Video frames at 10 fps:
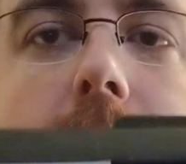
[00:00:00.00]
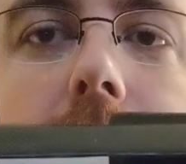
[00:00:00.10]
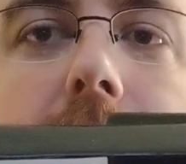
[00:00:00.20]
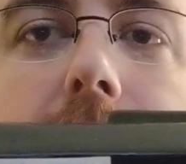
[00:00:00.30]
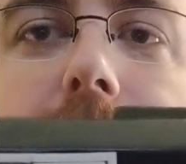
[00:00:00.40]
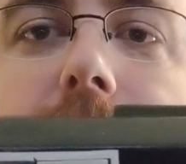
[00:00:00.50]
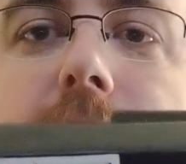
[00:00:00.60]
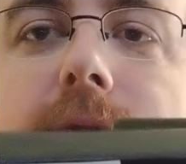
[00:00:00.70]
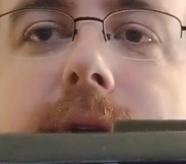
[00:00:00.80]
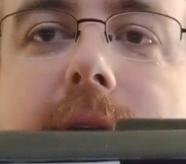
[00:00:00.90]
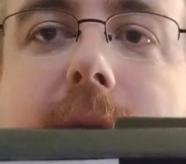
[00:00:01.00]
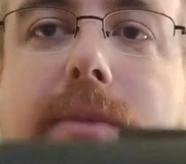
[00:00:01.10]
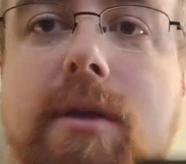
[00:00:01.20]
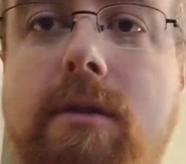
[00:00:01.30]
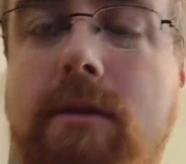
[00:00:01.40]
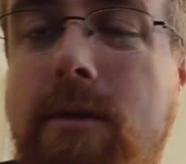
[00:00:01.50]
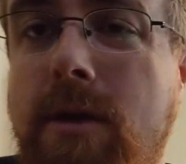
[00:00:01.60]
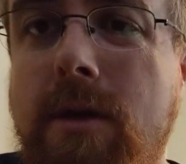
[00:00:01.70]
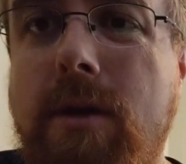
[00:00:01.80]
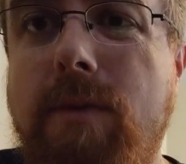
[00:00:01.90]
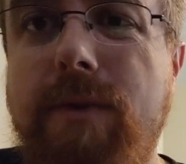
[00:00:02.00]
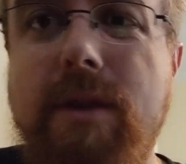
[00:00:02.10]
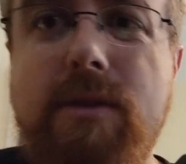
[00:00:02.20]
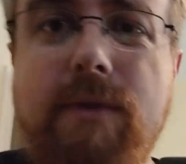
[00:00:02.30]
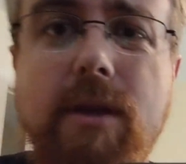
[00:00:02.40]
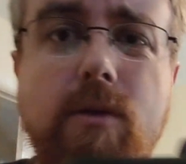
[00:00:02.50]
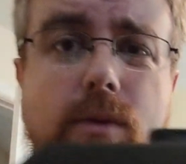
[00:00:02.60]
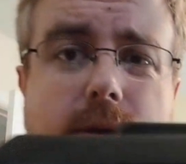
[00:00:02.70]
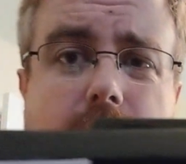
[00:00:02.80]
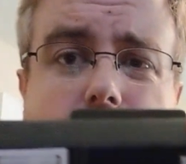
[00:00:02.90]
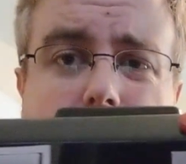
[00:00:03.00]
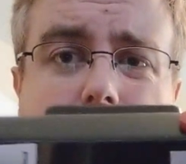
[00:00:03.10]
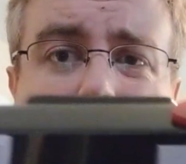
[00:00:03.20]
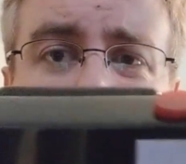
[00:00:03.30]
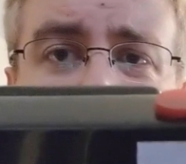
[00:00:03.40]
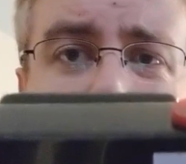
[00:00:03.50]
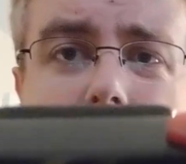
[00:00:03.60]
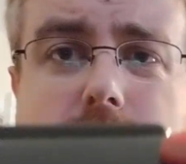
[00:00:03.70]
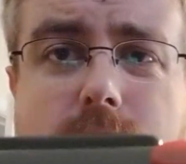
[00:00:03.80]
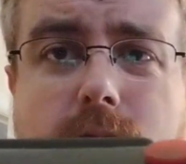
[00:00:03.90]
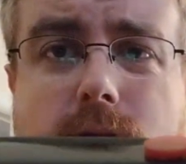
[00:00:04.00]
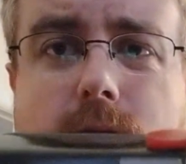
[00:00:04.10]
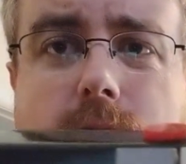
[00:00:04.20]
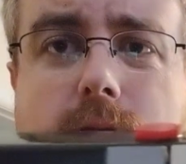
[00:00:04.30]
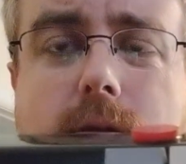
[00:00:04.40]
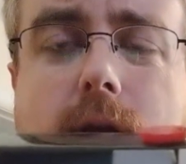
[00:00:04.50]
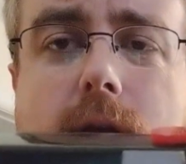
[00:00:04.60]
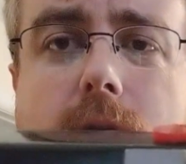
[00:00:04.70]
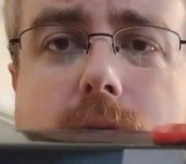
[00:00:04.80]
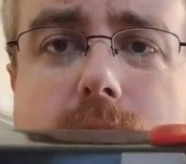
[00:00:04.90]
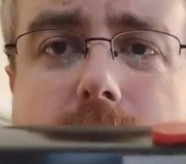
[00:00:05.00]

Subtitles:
I am very, very happy. Hopefully this video worked out and the audio is